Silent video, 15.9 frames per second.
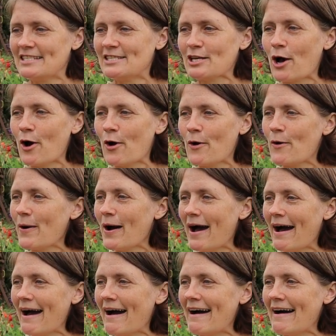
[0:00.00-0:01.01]
so
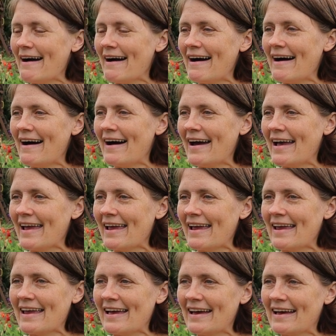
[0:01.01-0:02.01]

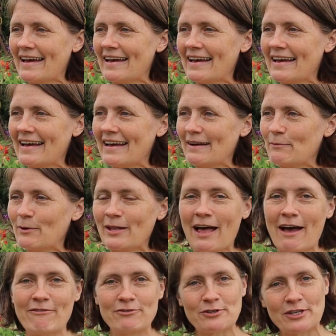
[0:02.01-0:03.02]
I will
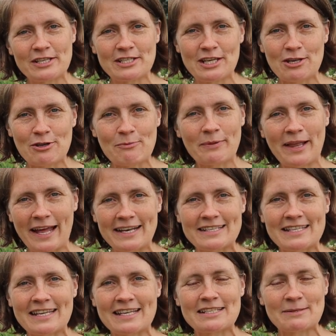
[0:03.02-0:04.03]
have to continue
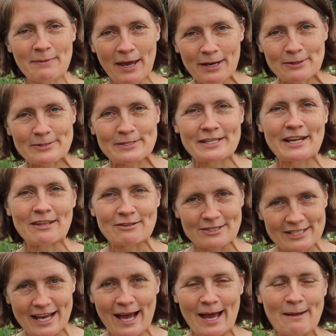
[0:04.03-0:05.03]
planting tomatoes another
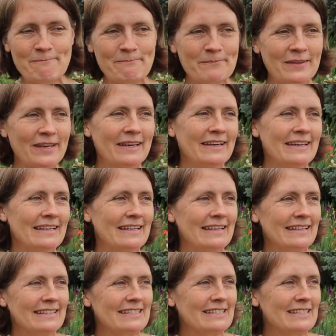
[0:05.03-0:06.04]
time.
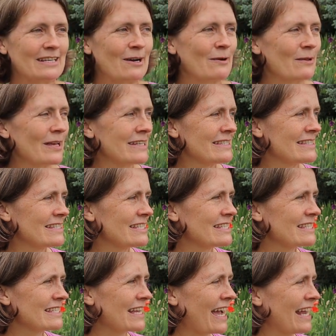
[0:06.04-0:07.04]
So let's
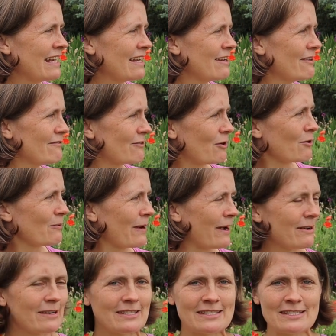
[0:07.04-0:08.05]
just kind of go
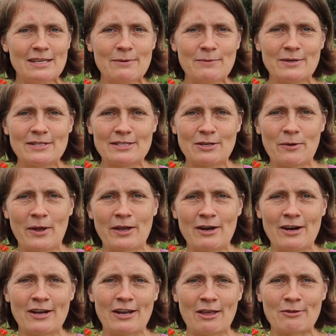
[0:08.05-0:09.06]
around and see what's going
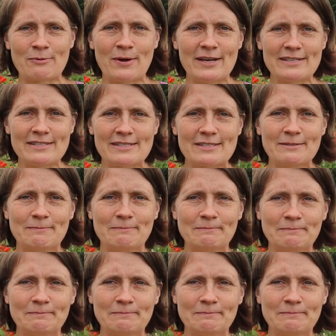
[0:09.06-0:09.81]
on otherwise.